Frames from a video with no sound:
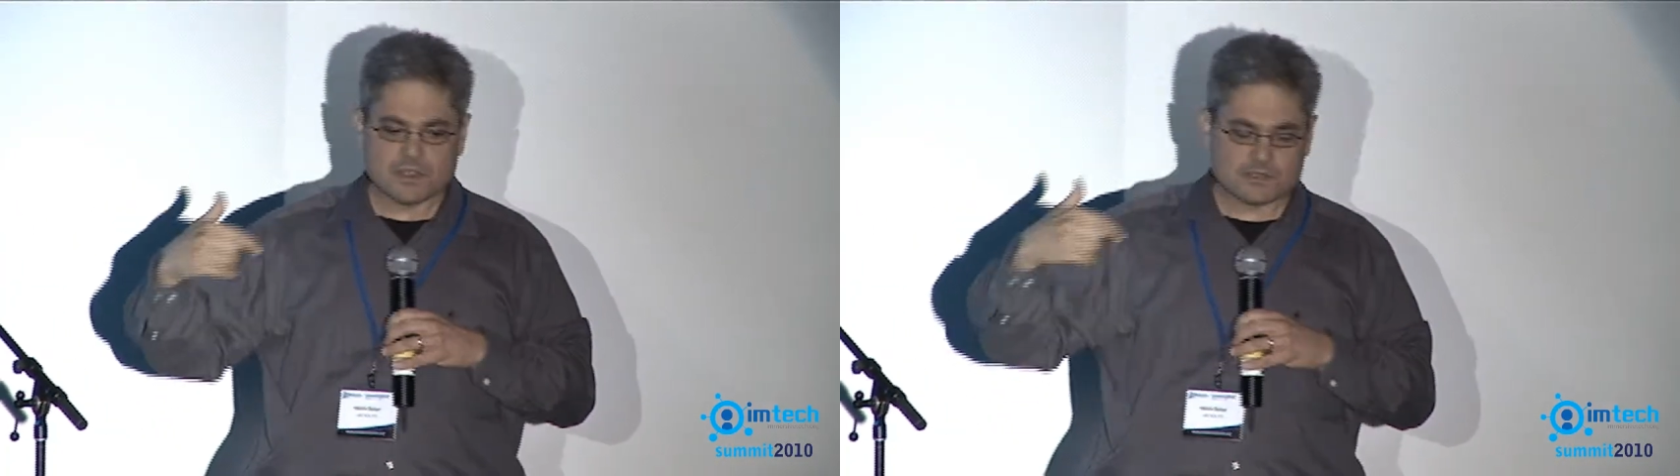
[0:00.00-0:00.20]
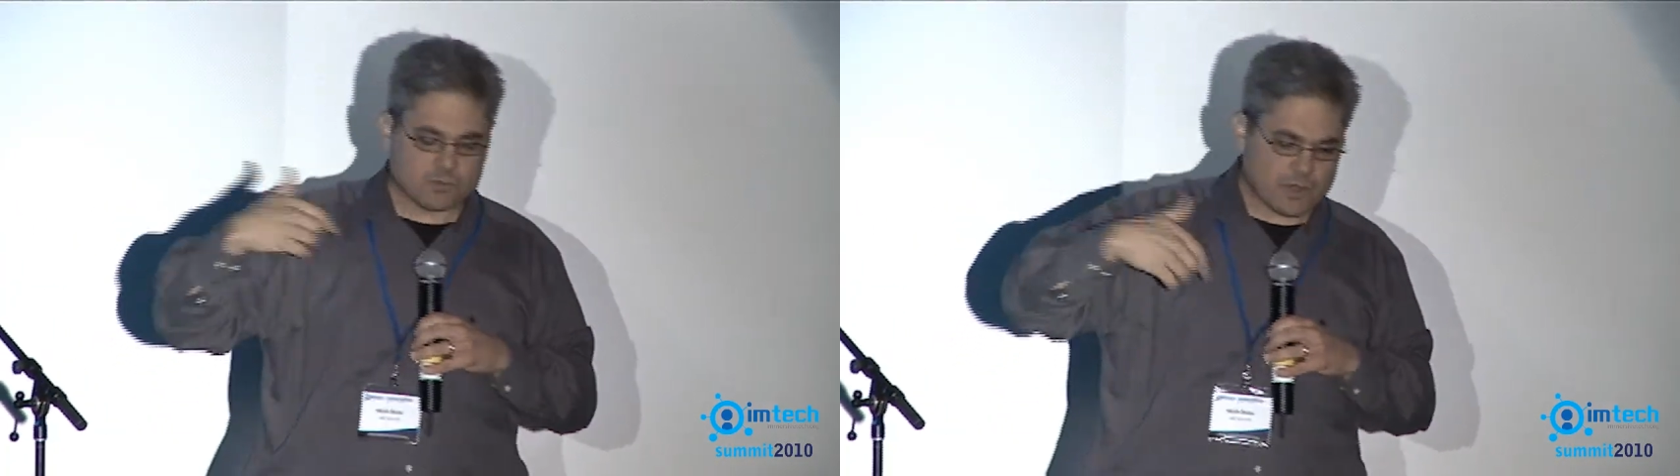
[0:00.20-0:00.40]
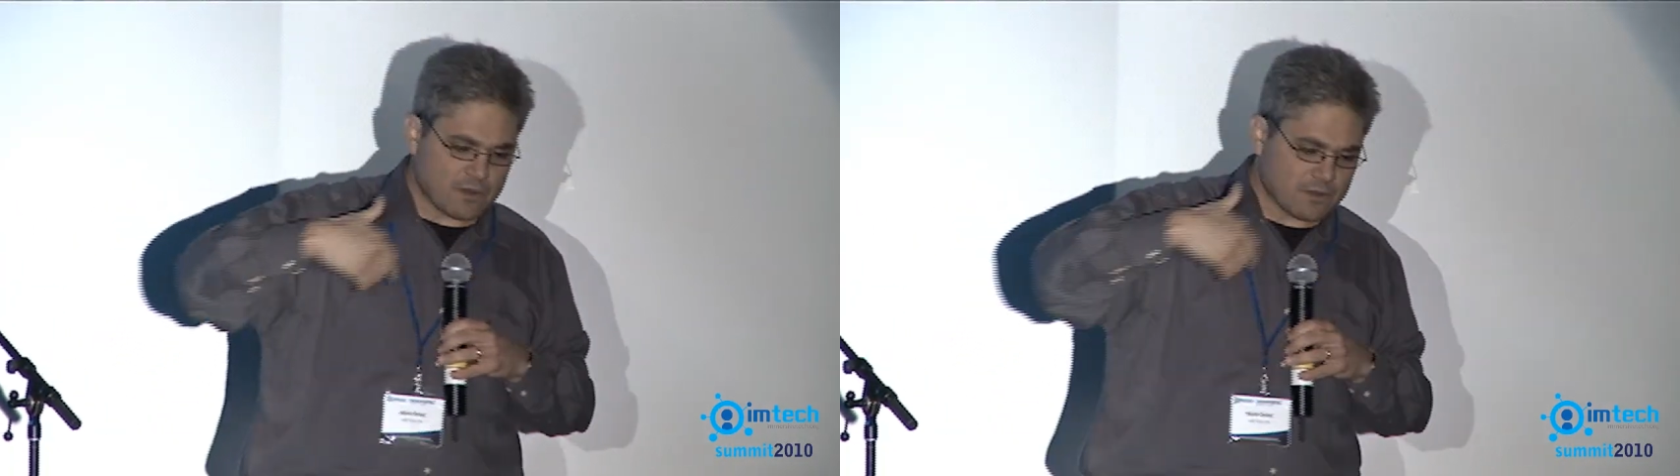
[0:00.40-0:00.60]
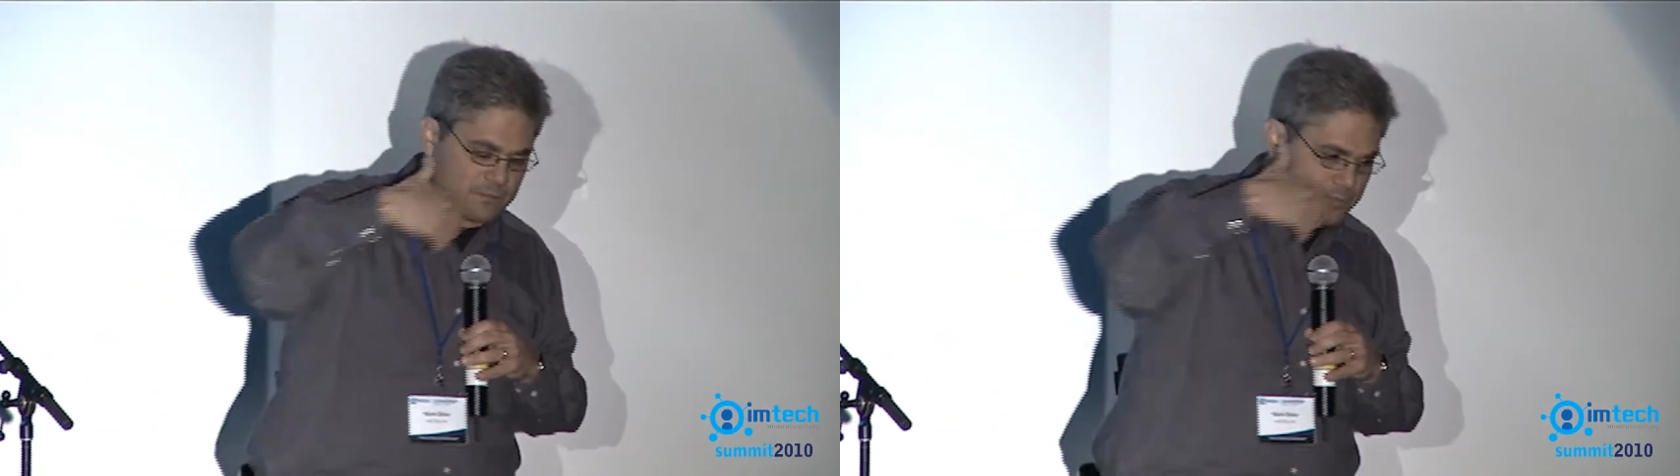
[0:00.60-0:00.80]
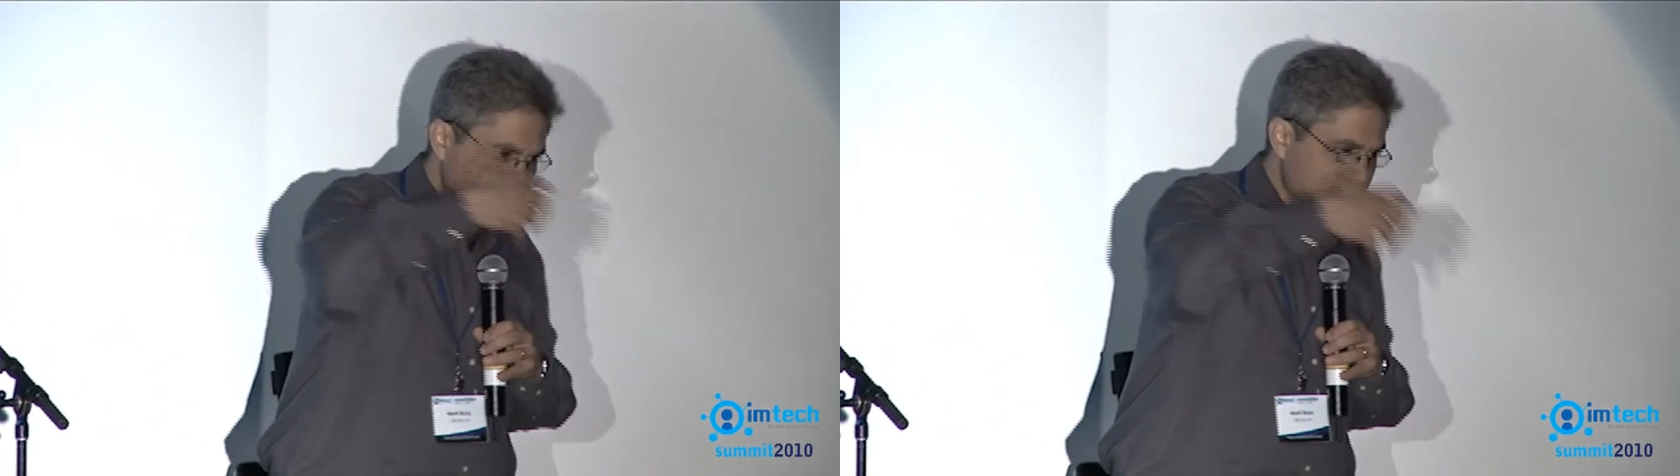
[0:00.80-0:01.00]
to where
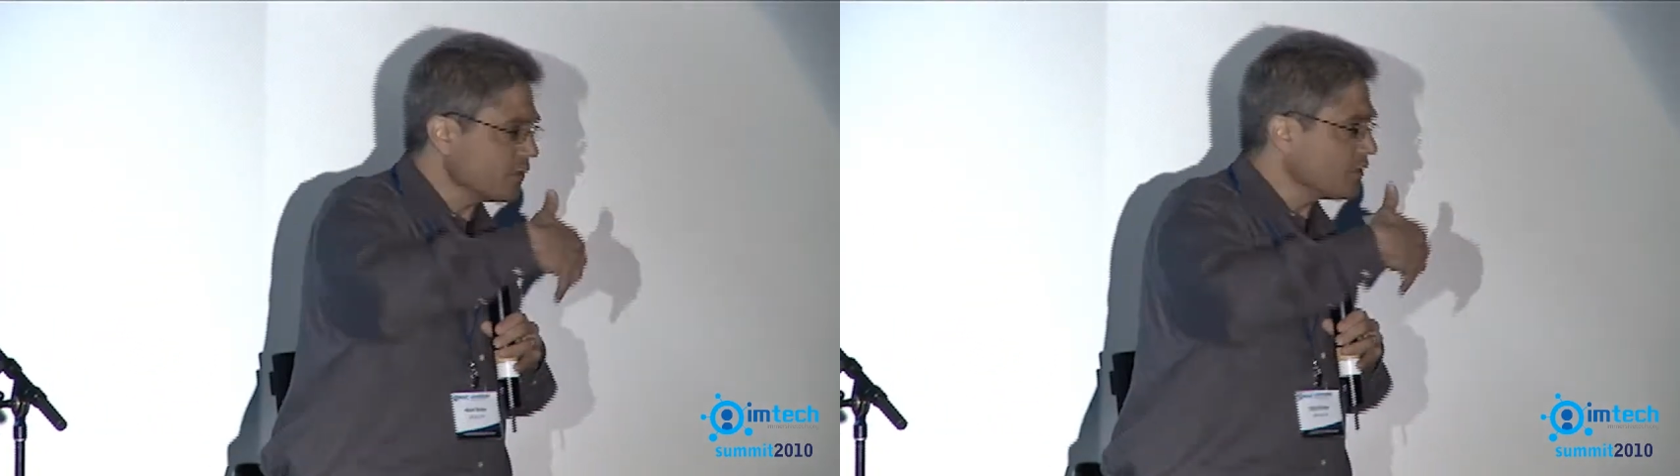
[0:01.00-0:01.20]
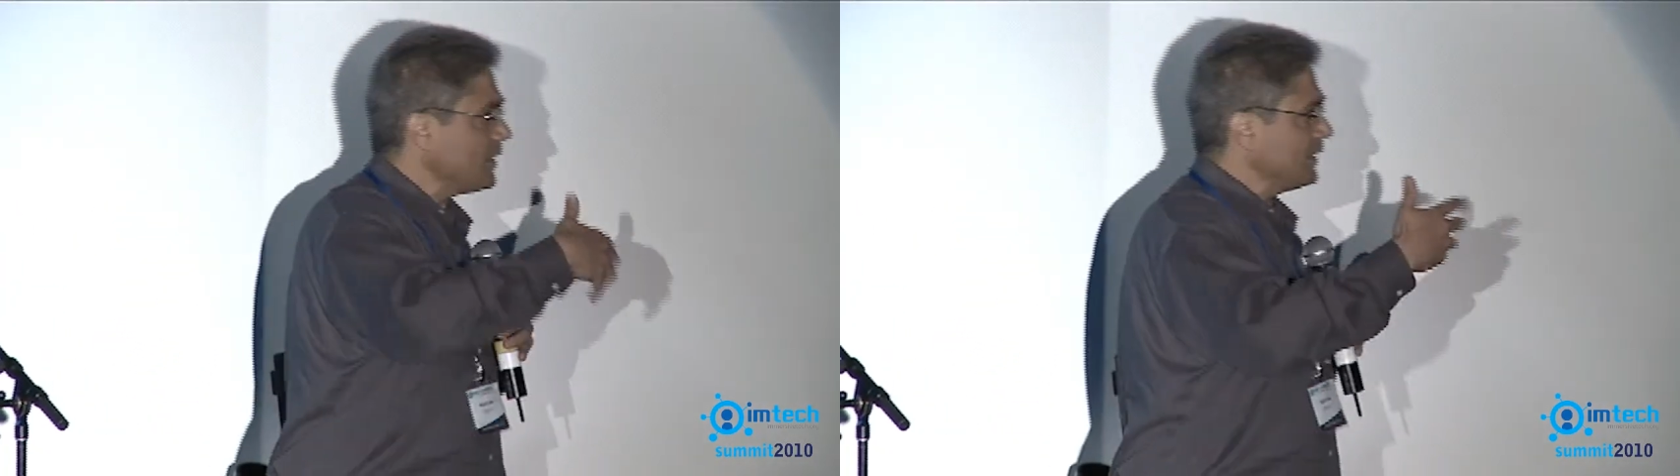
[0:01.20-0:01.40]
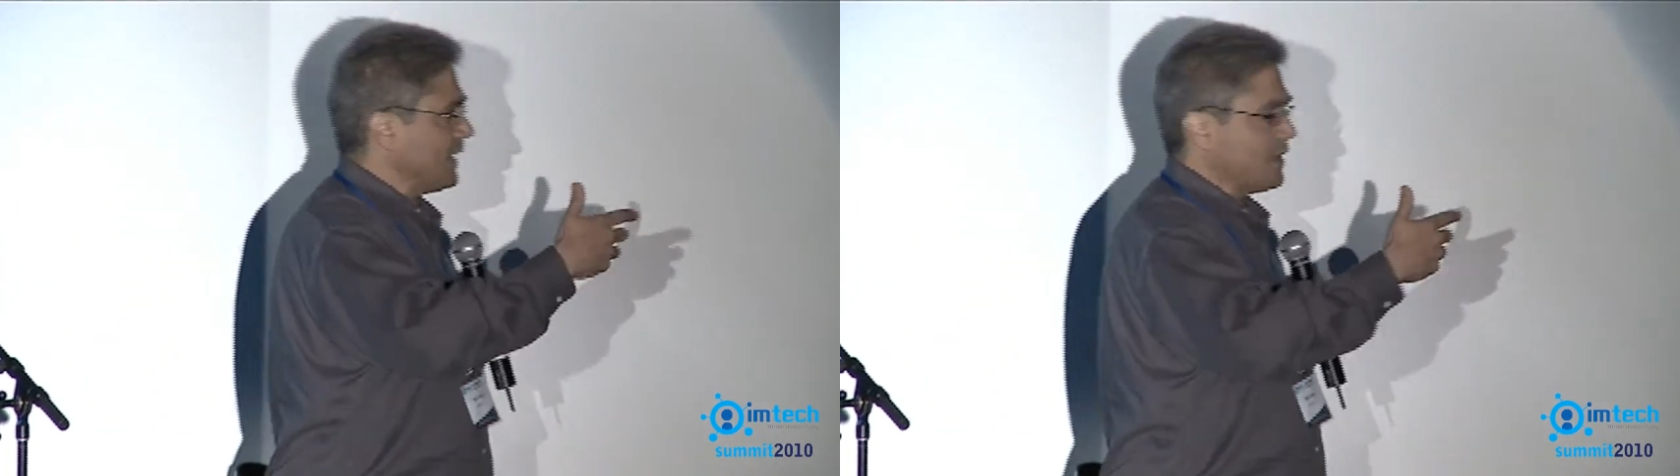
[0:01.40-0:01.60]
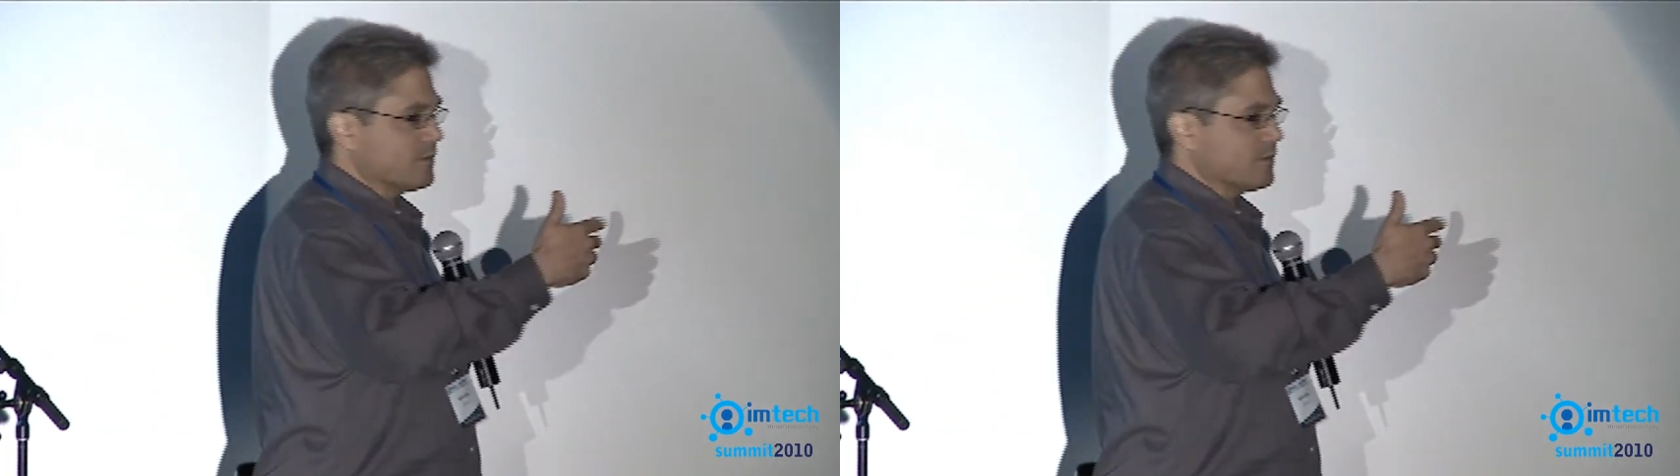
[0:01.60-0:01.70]
people are going now,